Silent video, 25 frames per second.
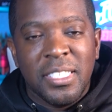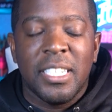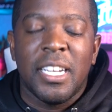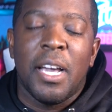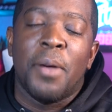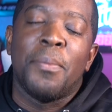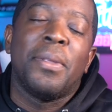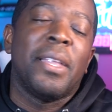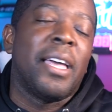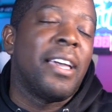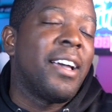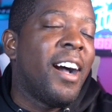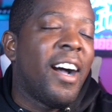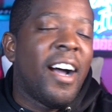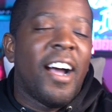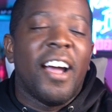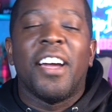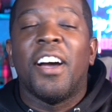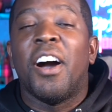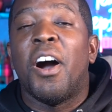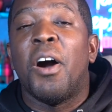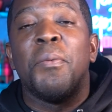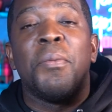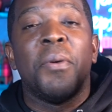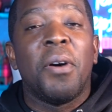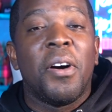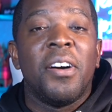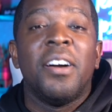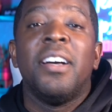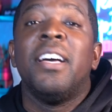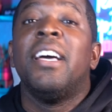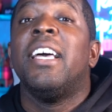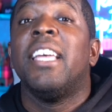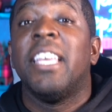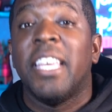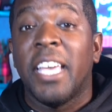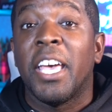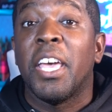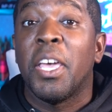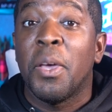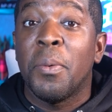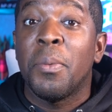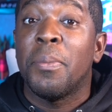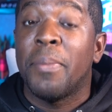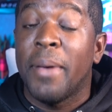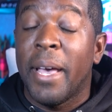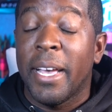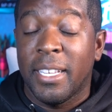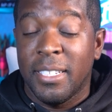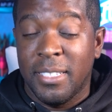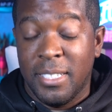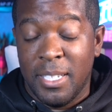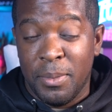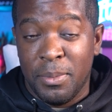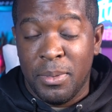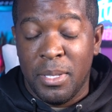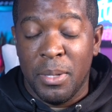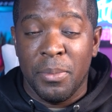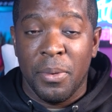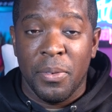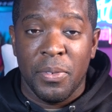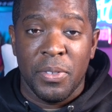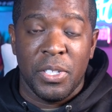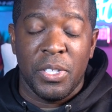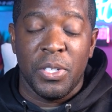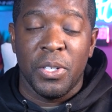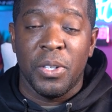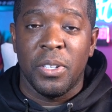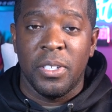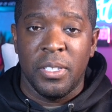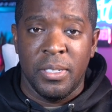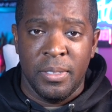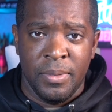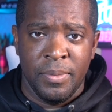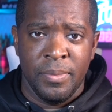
then I'd be like, all right, Harbaugh, yeah, he'll be back in September for sure.